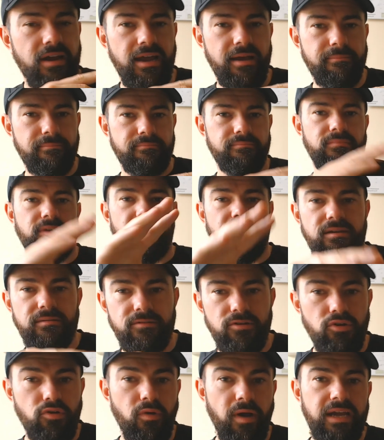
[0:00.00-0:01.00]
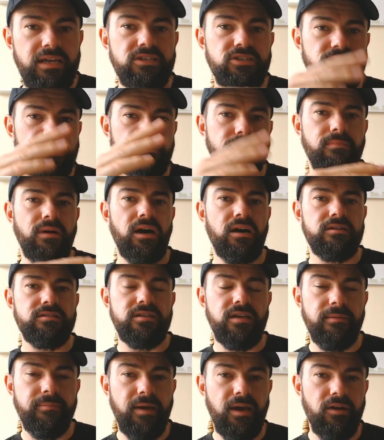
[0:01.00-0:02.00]
like question box
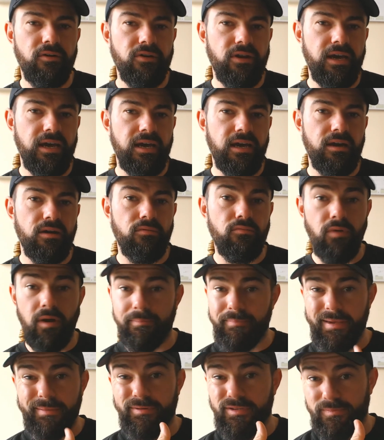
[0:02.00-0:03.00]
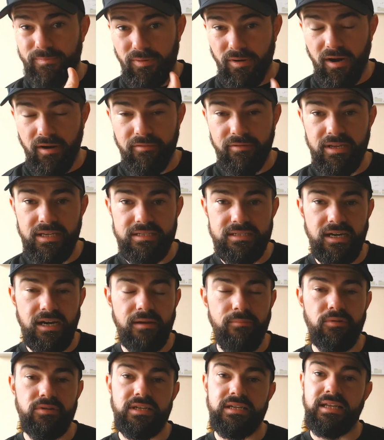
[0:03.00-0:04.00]
about what people's priorities are and
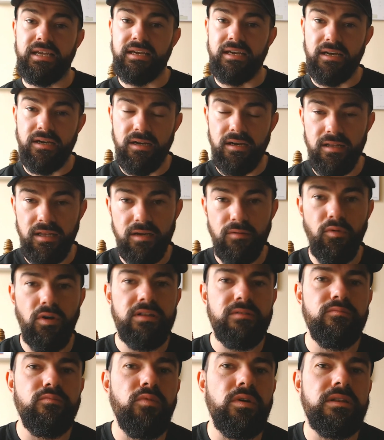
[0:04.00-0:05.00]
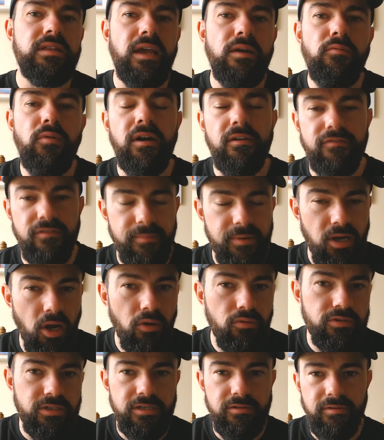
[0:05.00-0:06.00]
what they think, like what they want from a
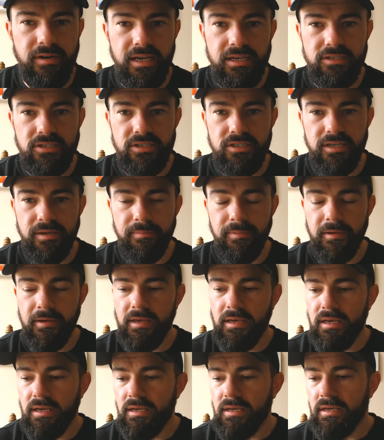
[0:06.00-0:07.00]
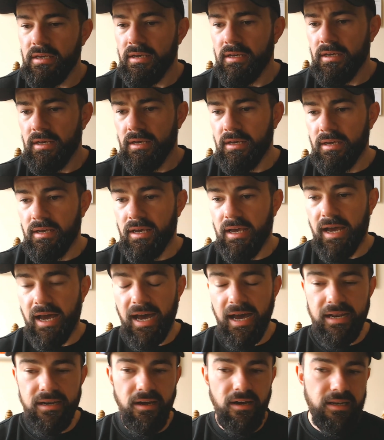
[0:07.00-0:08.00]
coaching relationship.
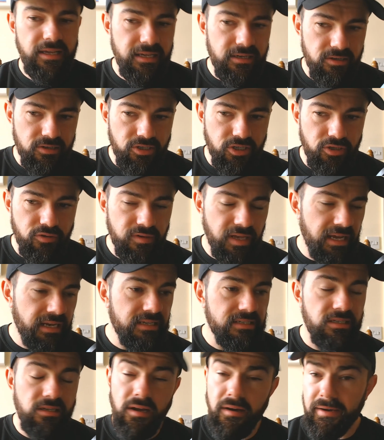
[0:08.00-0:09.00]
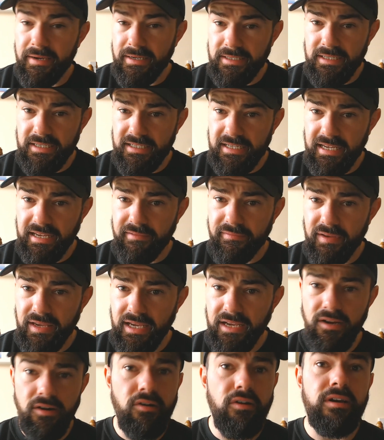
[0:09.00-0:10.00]
And I'll either do that as an
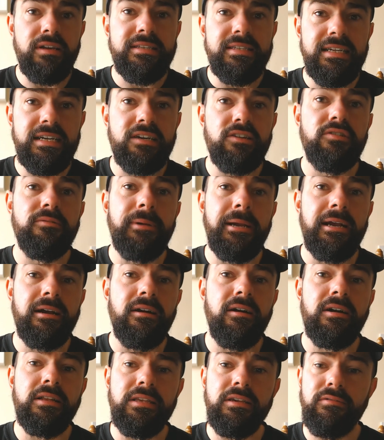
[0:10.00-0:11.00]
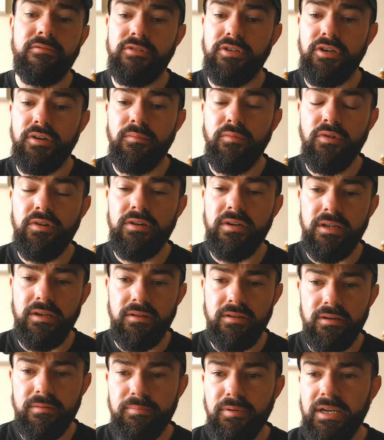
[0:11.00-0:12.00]
IGTV or I'll stick it up here on YouTube, one or the
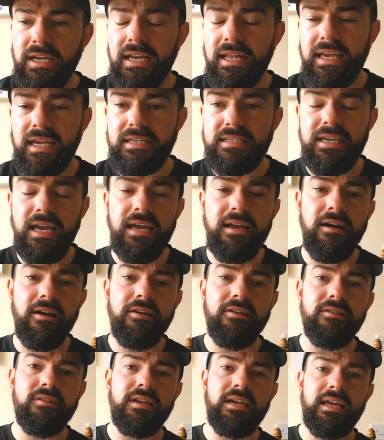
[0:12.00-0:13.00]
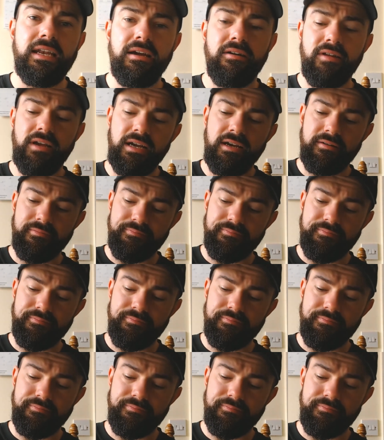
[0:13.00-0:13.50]
other. But in any case, gang, I'm going to get out of here.